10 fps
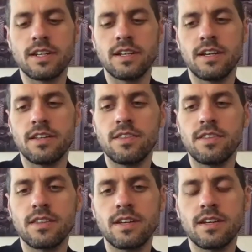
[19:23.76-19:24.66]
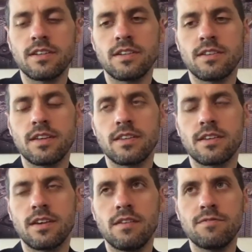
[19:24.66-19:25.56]
and I, I, think that you know the,
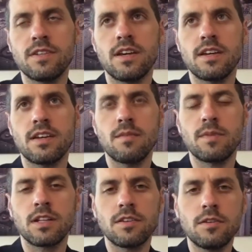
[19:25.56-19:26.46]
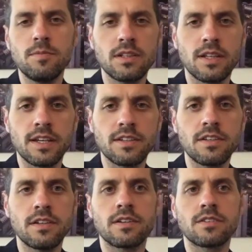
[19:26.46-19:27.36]
the FDA came in a little bit late
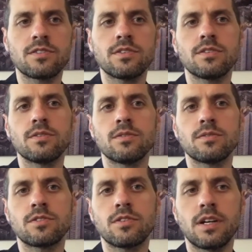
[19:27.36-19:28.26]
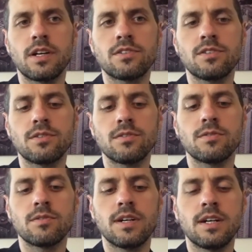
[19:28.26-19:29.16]
here to try
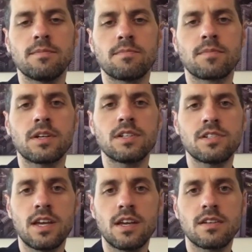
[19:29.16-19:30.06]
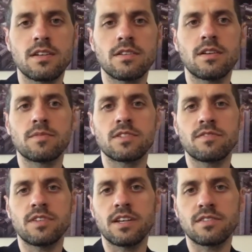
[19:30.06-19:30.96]
to um, contain the numbers
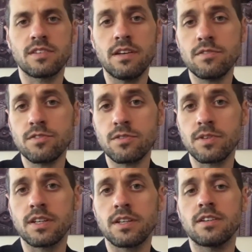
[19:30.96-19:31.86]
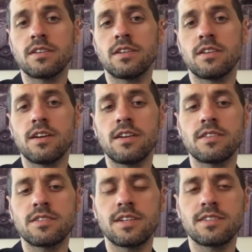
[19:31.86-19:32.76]
of tests, and now they're doing it. And, and a lot
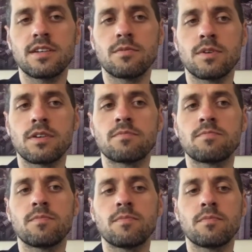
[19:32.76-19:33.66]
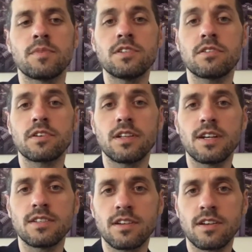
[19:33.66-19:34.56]
of the tests that were
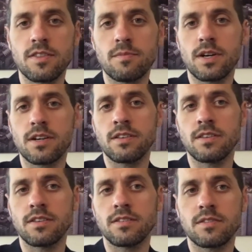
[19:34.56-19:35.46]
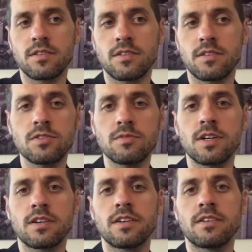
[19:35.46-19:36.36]
materializing on the mar- on the
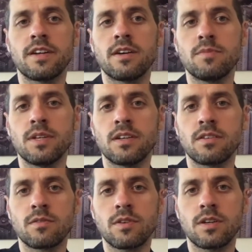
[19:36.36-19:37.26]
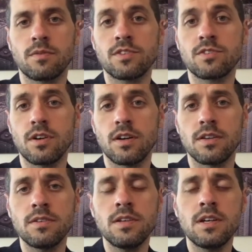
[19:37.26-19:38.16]
commercial market are now being kind of
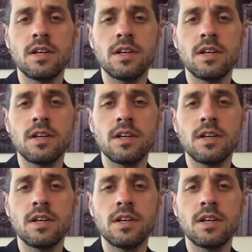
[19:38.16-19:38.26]
withdrawn.